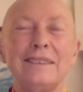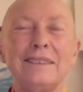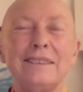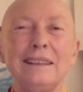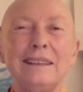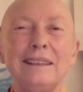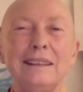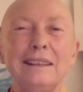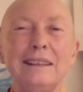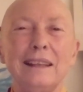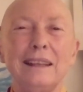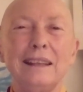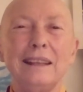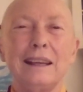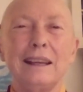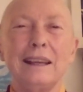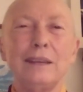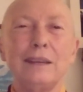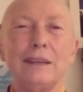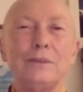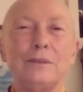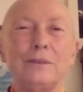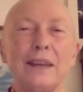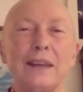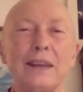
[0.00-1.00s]
didn't
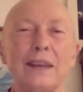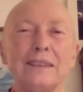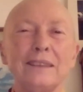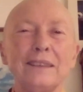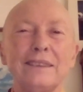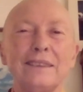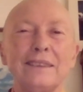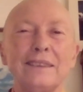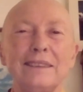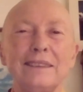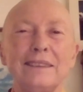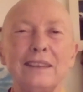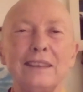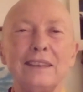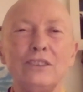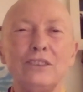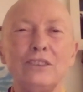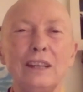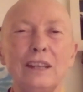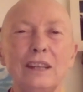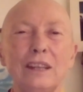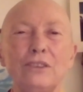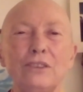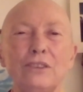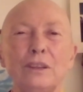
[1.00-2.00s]
have access to
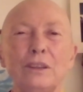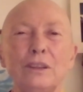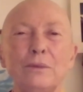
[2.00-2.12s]
education.